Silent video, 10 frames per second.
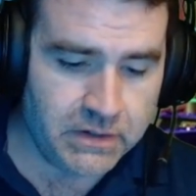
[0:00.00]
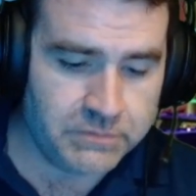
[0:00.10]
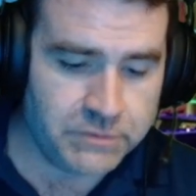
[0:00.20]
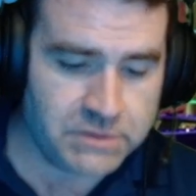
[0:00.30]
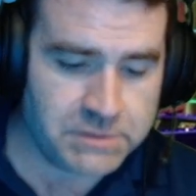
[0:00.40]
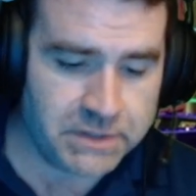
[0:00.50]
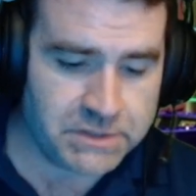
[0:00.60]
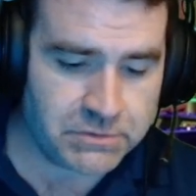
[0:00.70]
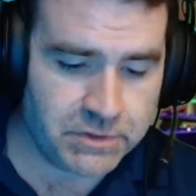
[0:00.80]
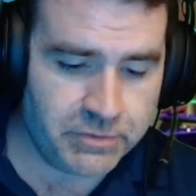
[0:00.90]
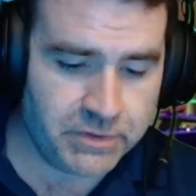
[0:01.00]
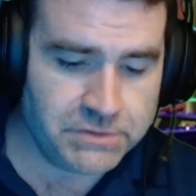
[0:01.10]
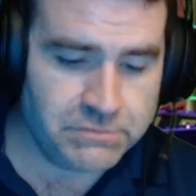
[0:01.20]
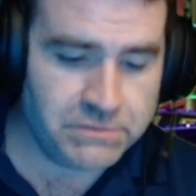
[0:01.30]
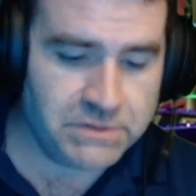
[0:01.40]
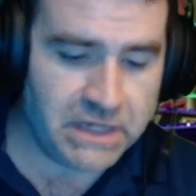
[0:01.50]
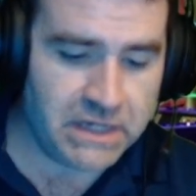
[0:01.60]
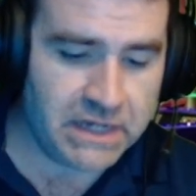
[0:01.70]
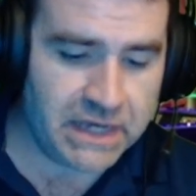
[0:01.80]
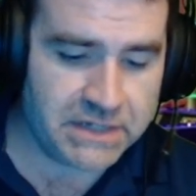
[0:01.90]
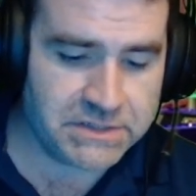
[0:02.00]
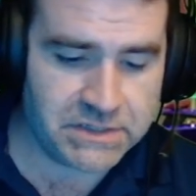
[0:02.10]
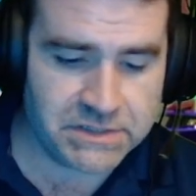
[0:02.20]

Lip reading: You can spend a story point to gain access